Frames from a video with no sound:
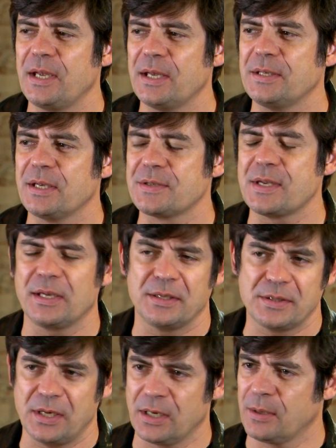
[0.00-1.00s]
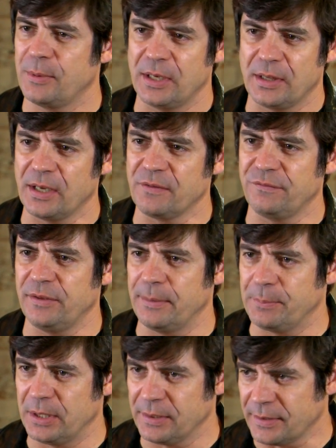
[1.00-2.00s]
of the ideas that you talk about like
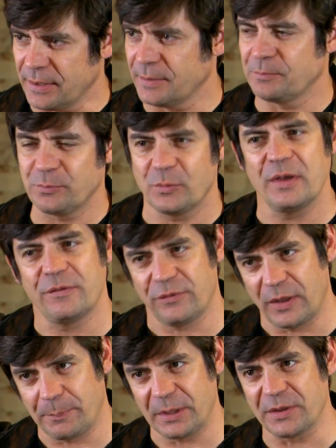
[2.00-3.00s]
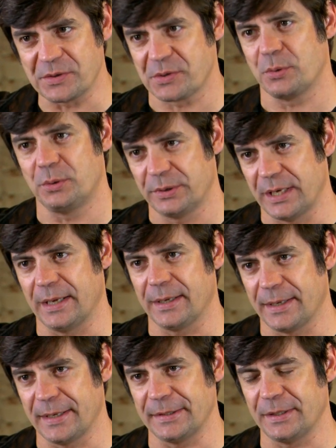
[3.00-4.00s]
flipping the uh, flipping the school day
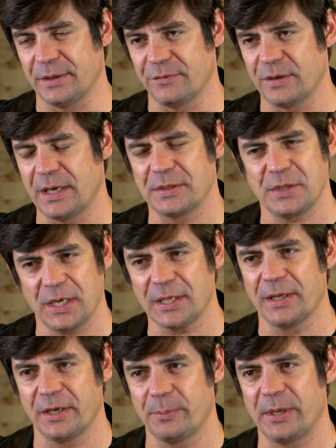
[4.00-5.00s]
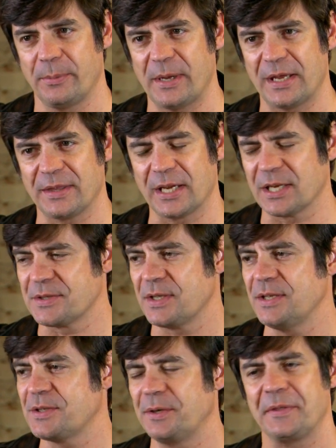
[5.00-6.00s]
kind of. Uh, talk a little bit about that because
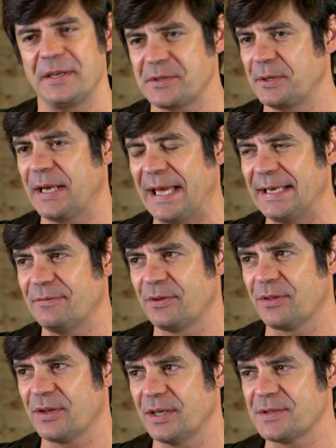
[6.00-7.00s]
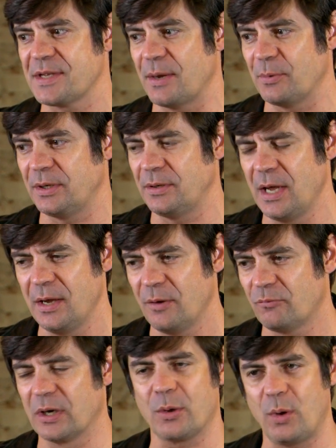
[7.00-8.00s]
these are these are not even things that would
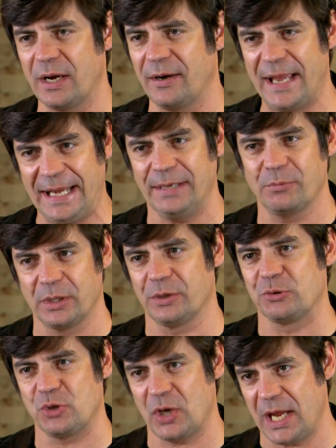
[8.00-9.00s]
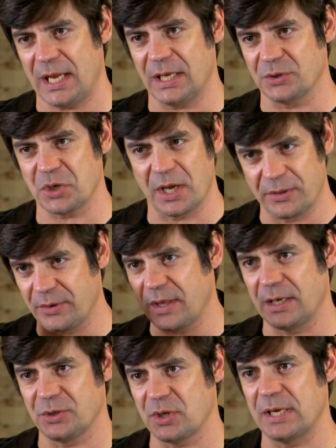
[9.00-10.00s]
require any real change other
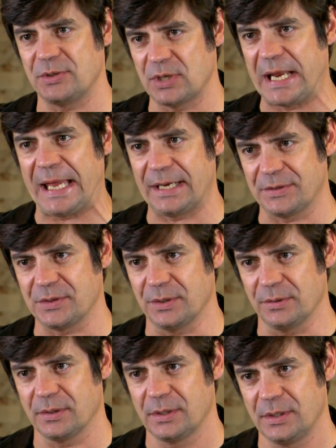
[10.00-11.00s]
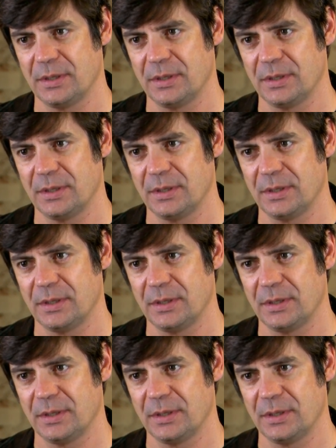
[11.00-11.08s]
than a change in attitude.